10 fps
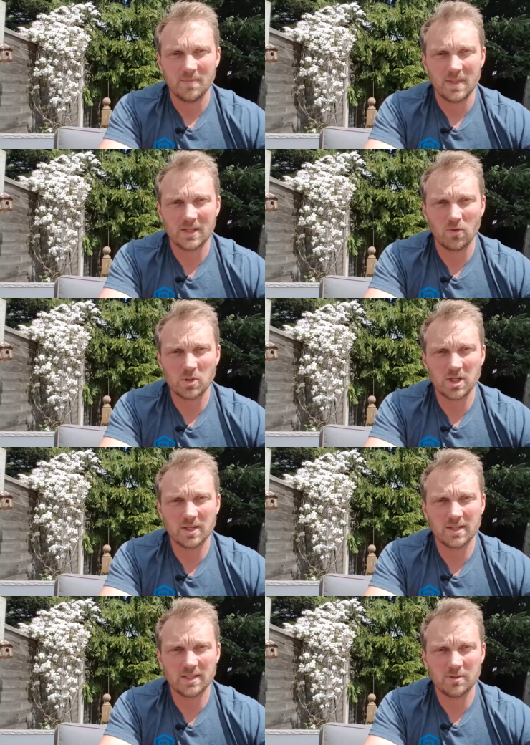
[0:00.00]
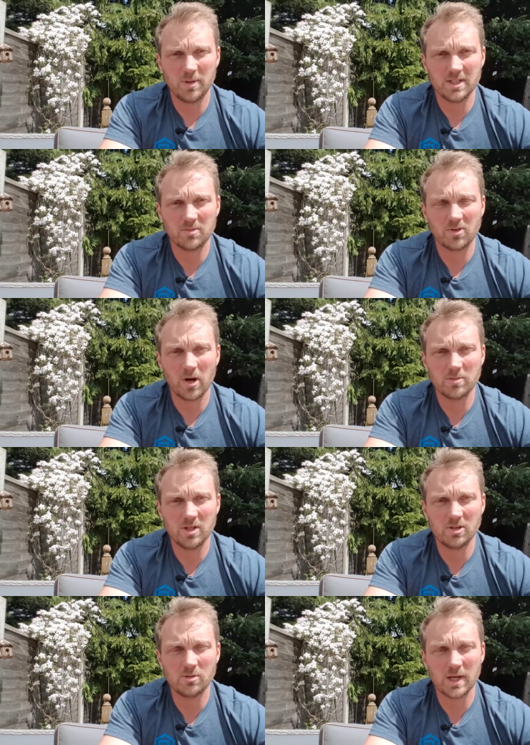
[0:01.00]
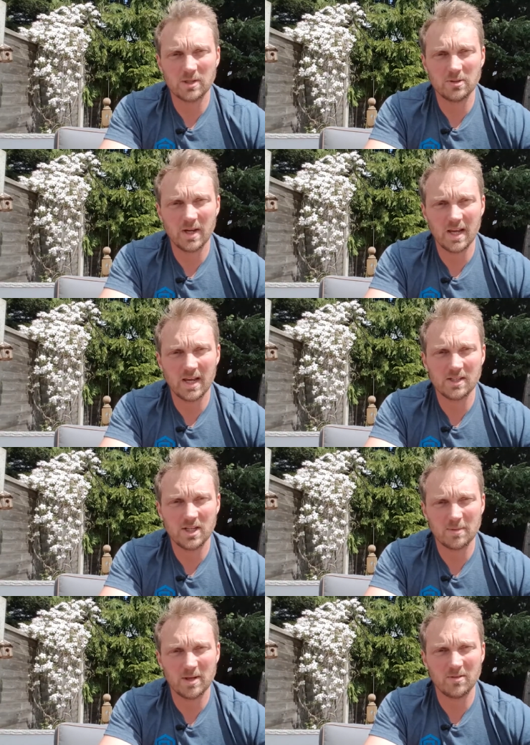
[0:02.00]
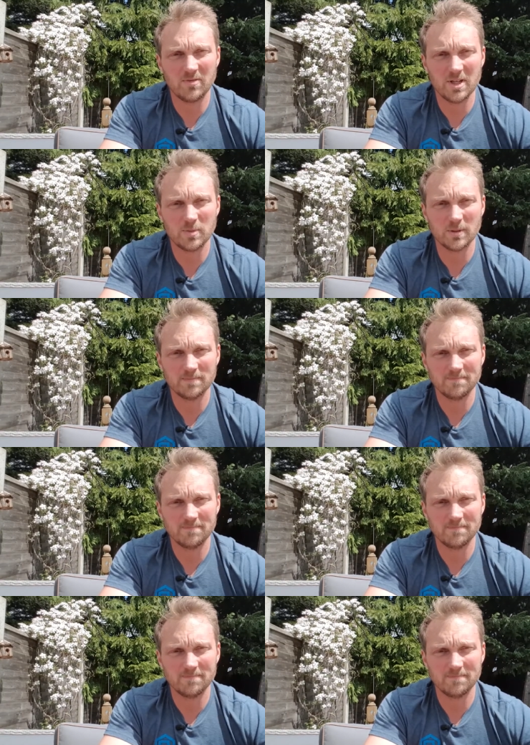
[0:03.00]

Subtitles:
Thanks for watching, guys. Please subscribe to the YouTube channel and check me out on Facebook.